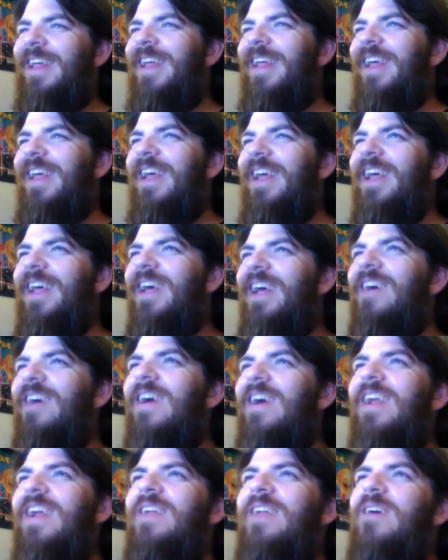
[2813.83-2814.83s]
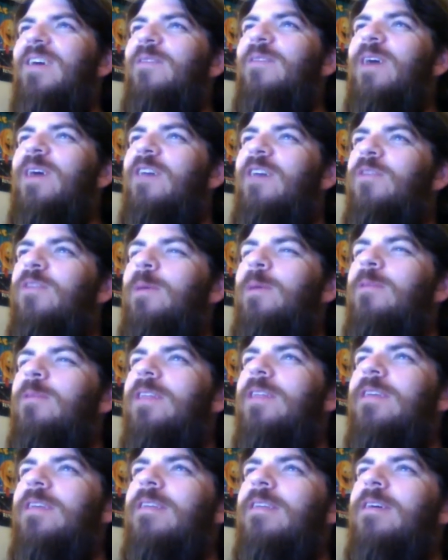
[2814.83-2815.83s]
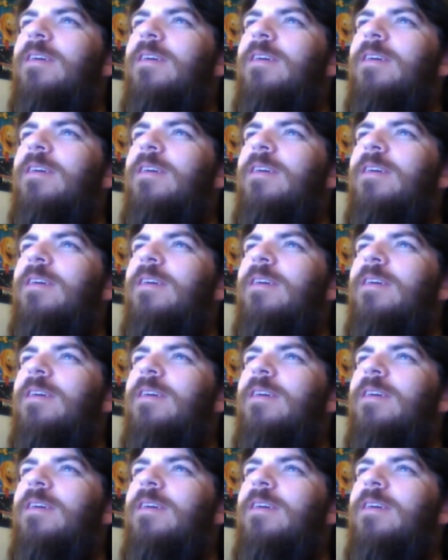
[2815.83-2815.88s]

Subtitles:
Alright, we all remember this song.